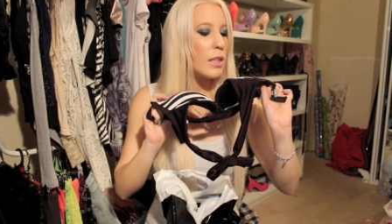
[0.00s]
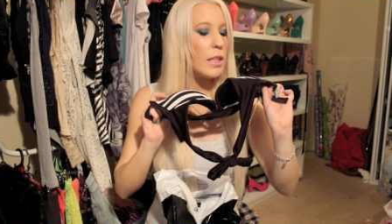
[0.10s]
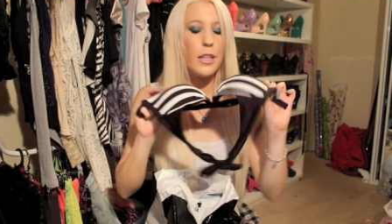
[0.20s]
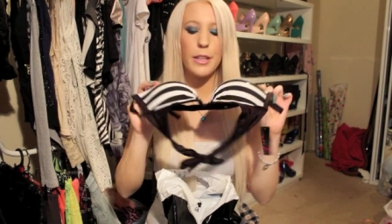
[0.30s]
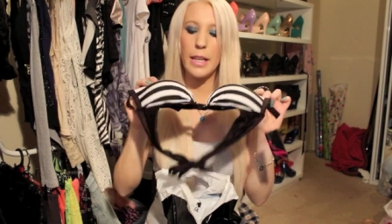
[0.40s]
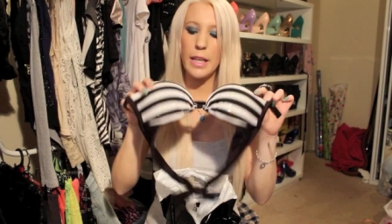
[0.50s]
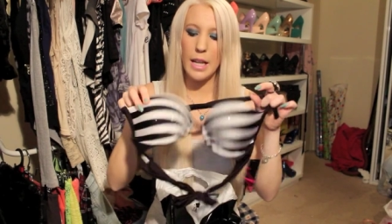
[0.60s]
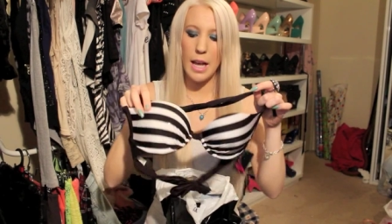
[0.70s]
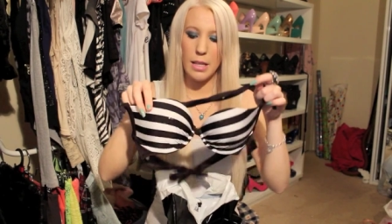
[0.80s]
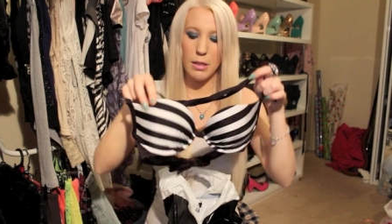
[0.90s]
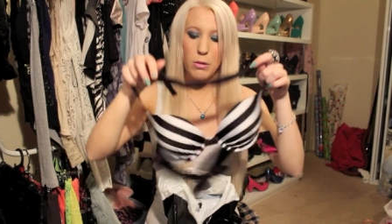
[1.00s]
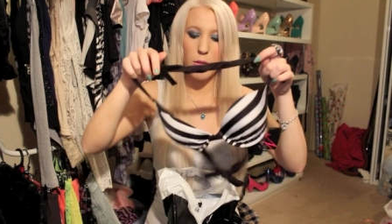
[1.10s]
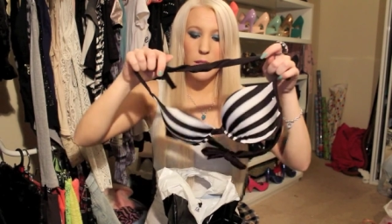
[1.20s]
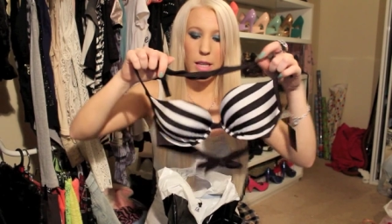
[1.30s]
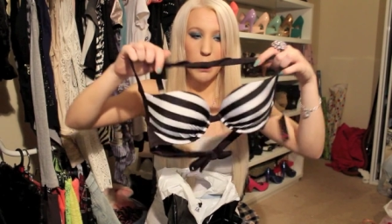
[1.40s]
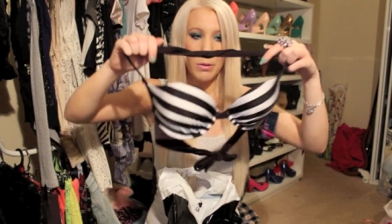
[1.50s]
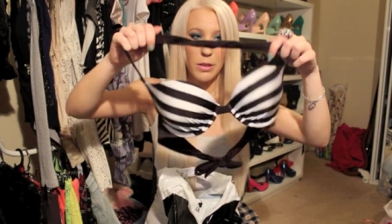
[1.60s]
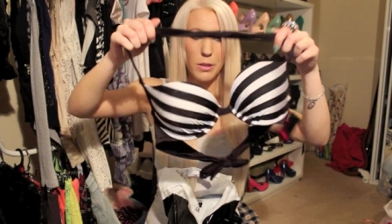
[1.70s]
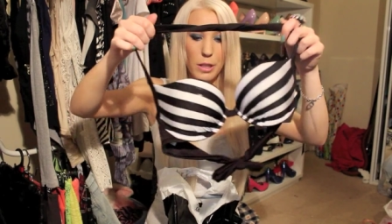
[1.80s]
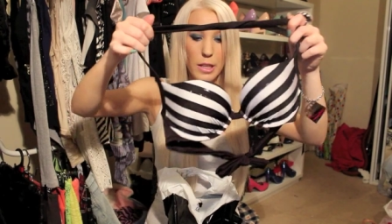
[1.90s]
glittery. It has little
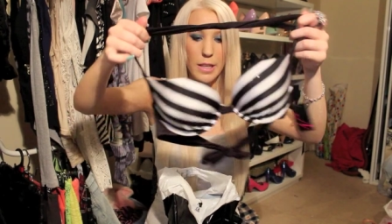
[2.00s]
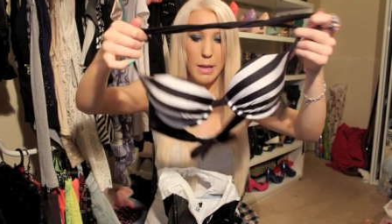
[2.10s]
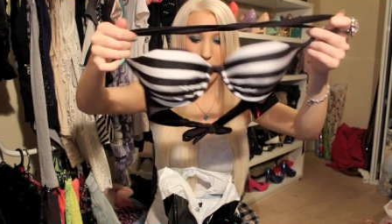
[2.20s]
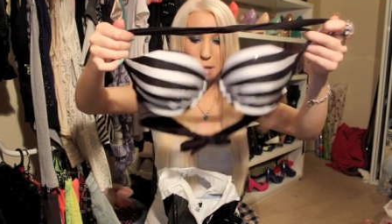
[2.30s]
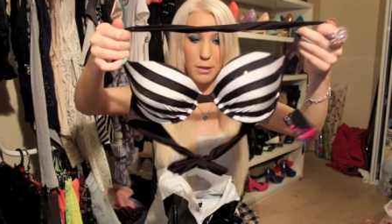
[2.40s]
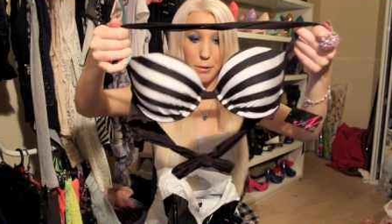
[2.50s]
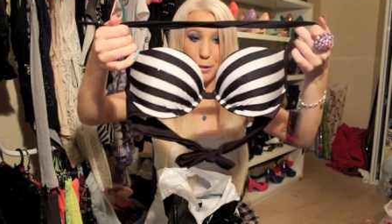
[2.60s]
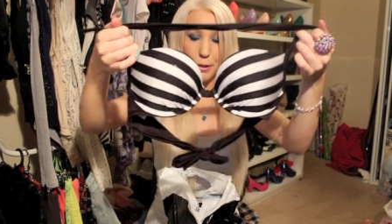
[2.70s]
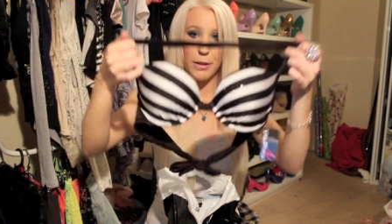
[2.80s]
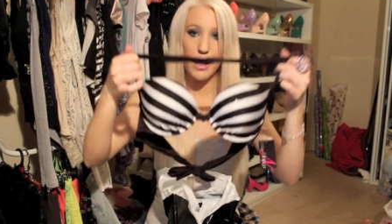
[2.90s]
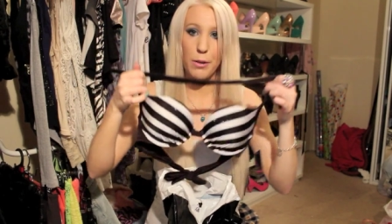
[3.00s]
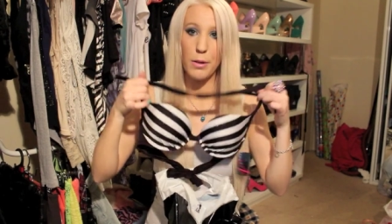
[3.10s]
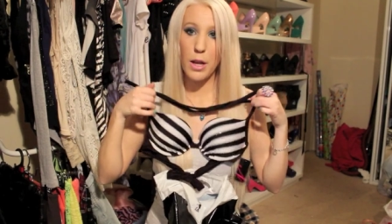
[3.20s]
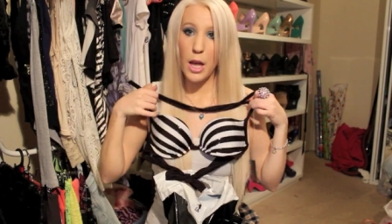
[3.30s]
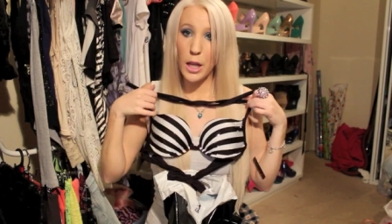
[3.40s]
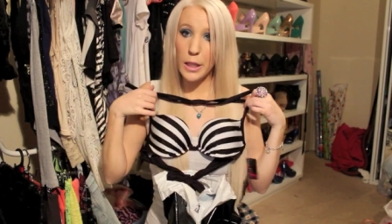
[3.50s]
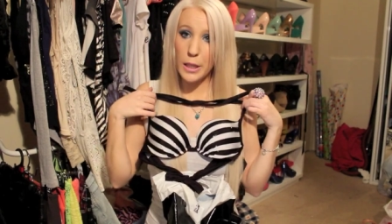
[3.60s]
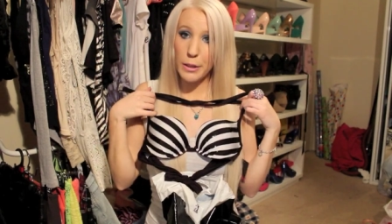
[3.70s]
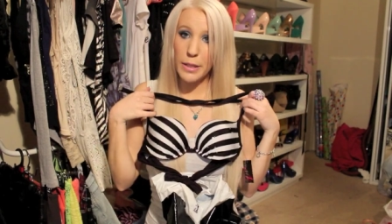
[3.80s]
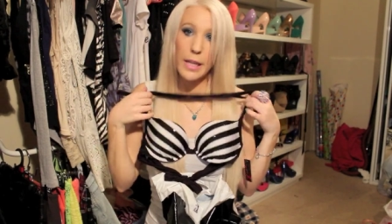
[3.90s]
sequins on it that makes it really, really
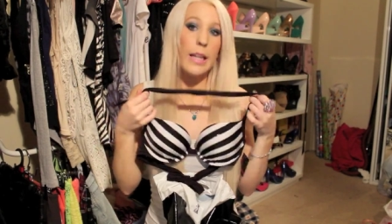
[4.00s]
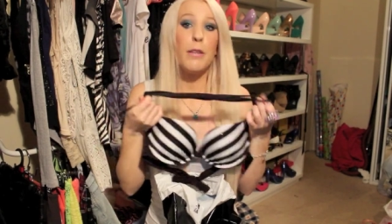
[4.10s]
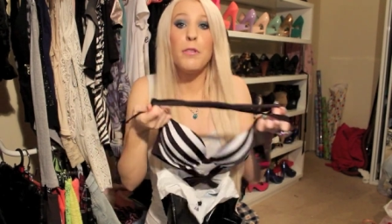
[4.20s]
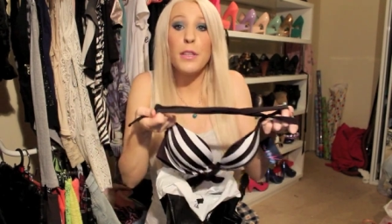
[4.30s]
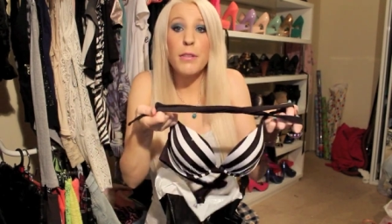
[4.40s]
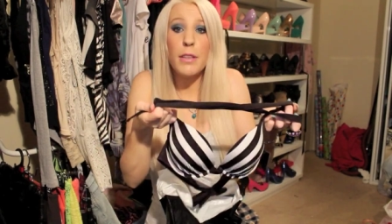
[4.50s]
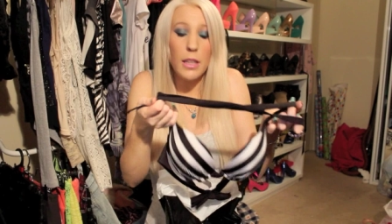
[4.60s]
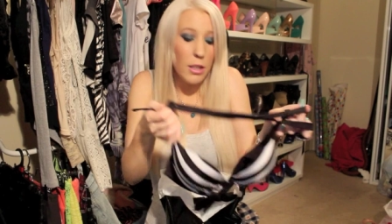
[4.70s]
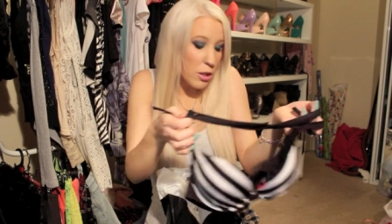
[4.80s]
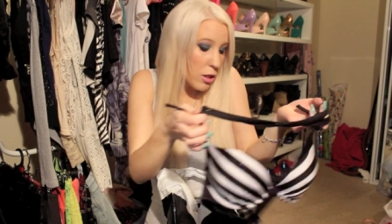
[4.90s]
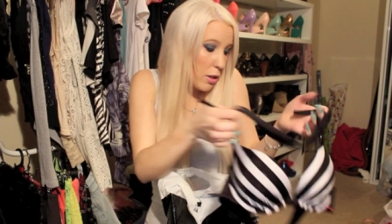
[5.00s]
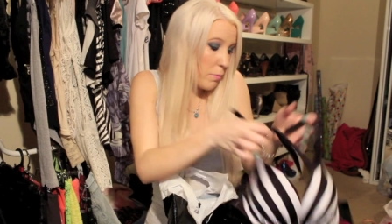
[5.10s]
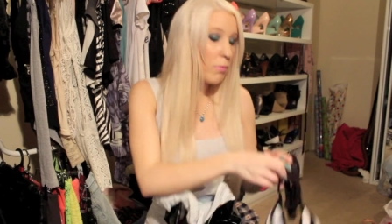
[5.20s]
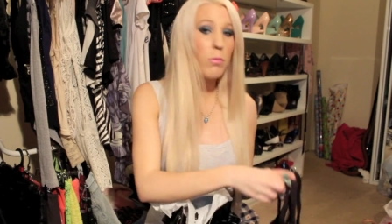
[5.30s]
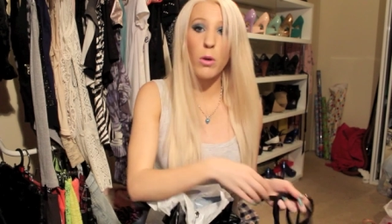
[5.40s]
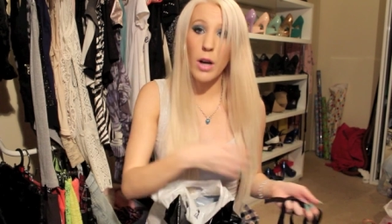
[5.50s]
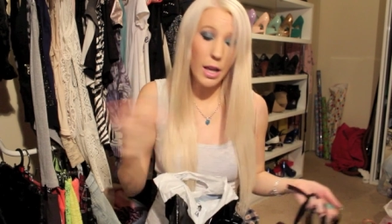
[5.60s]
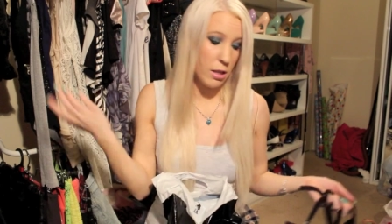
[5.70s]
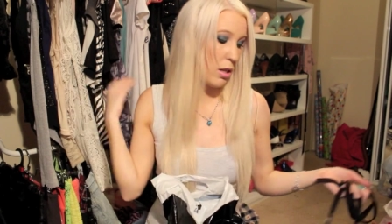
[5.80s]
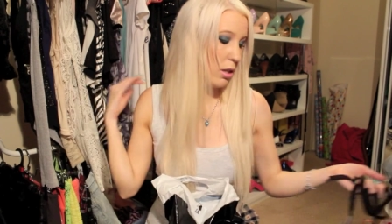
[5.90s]
glittery and it really, really looked good. Well,
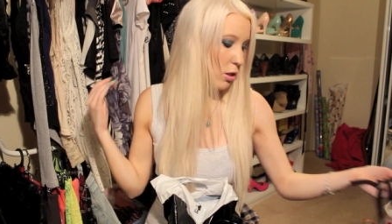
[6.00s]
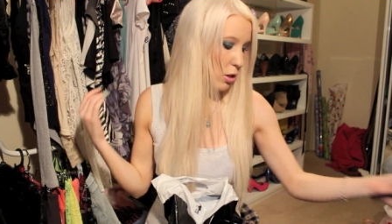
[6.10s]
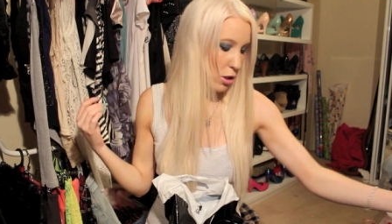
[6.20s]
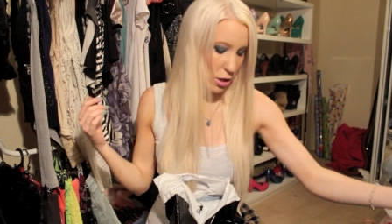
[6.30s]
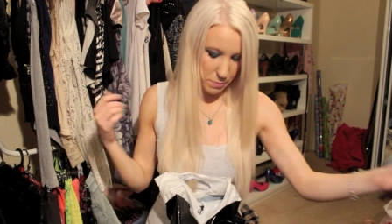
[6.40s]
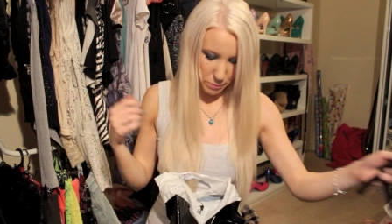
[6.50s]
I thought it looked good.